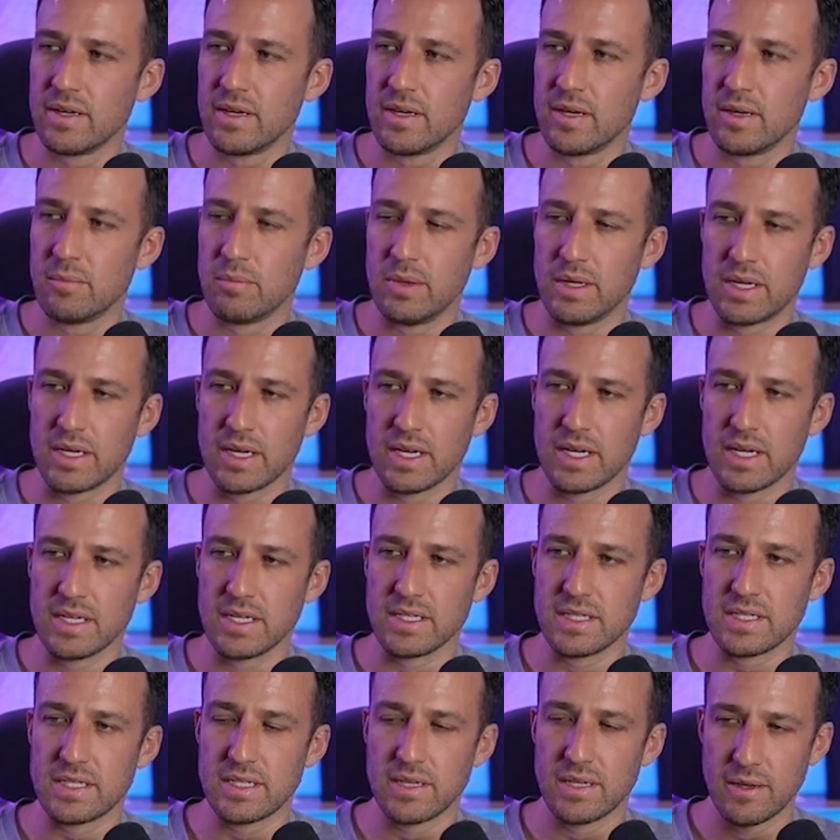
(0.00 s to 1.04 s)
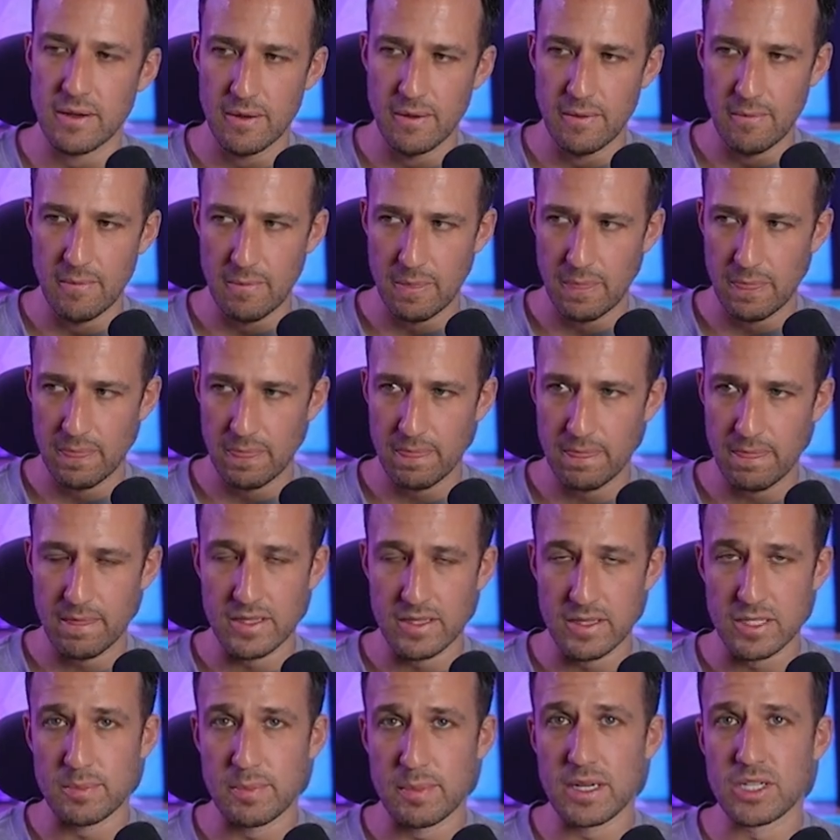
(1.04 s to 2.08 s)
because
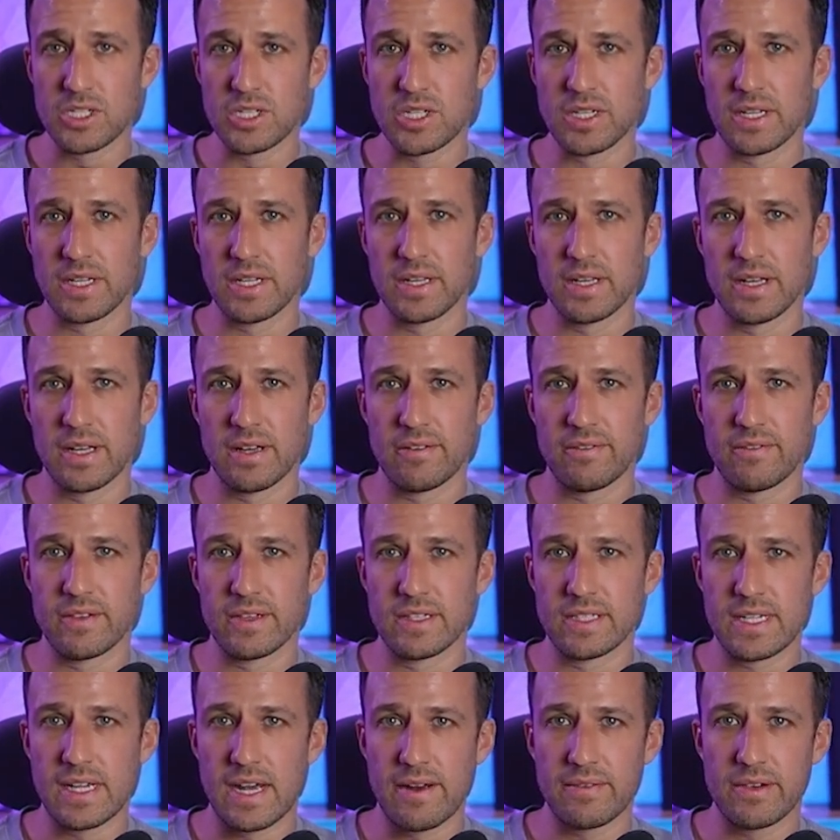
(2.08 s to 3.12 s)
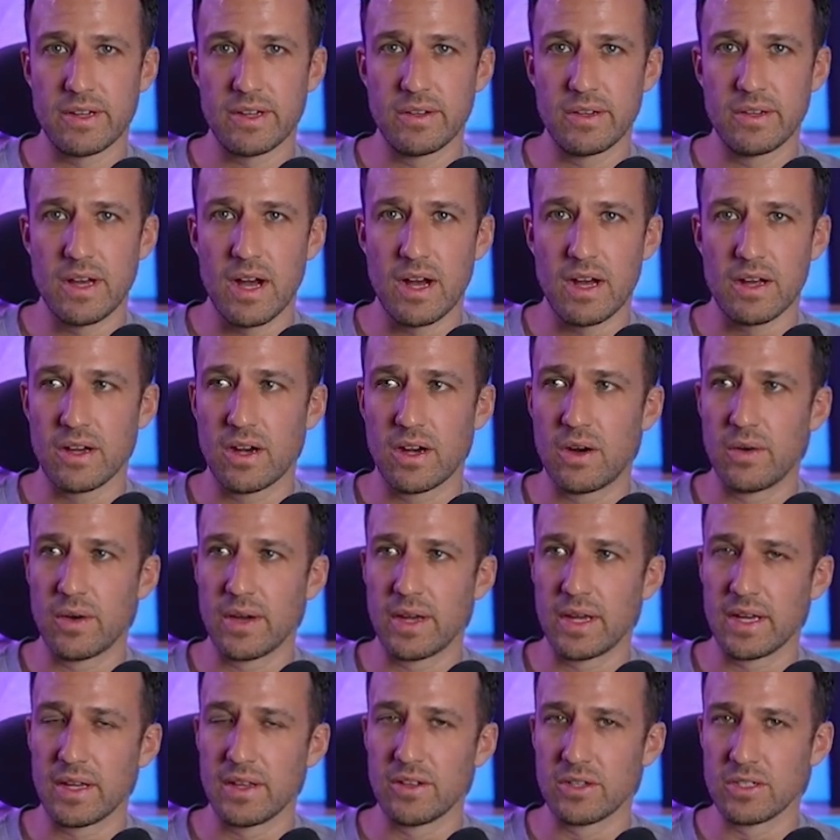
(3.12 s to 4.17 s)
especially if it's after you got
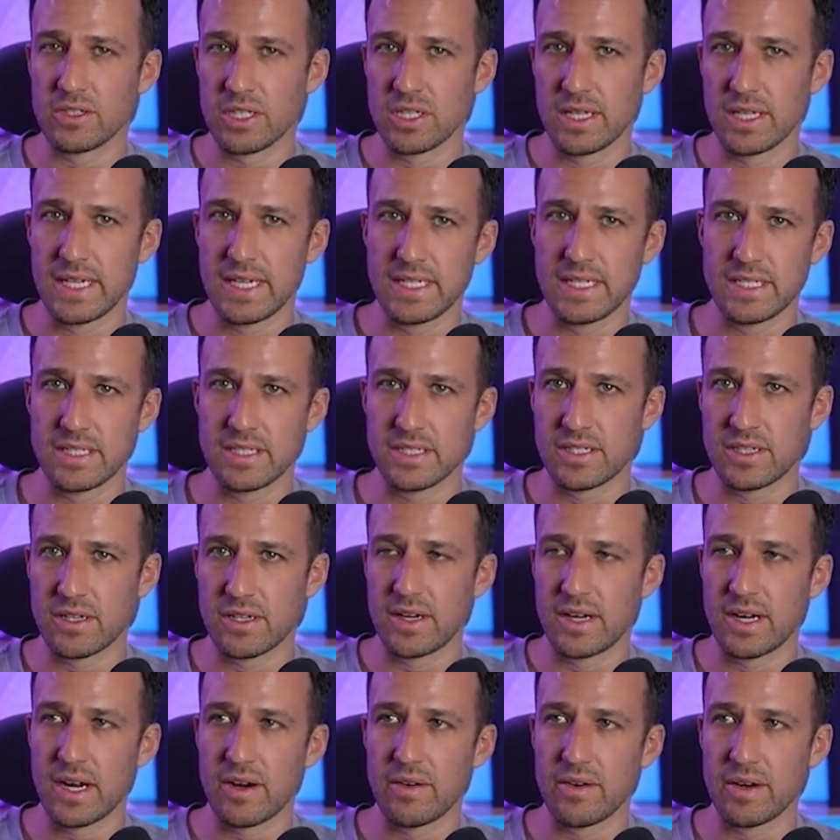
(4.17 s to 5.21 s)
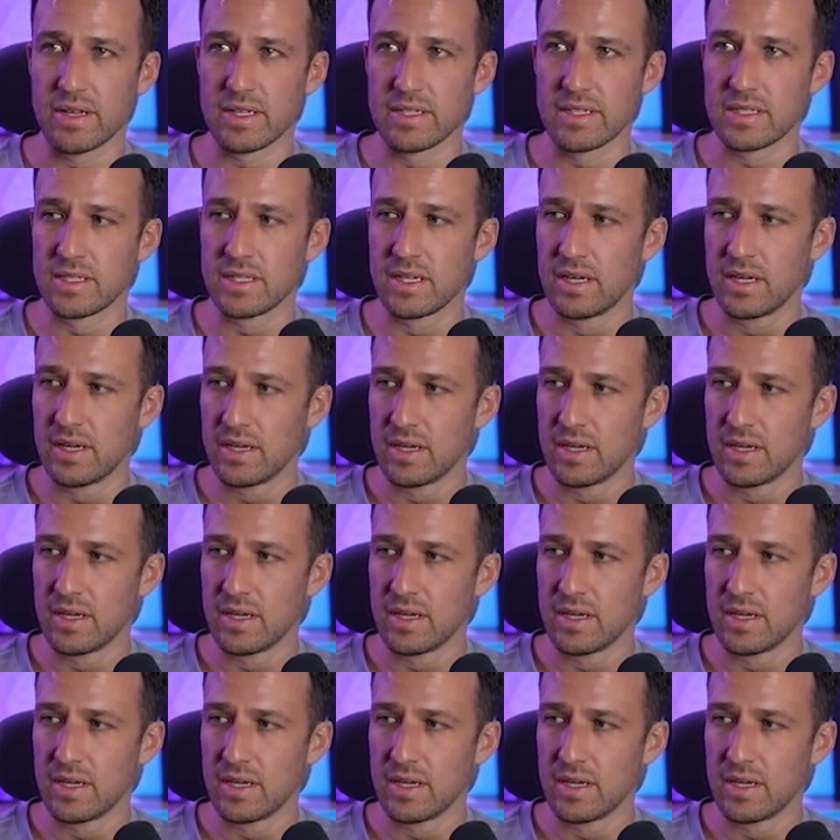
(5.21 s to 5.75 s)
going and there's leads in certain areas,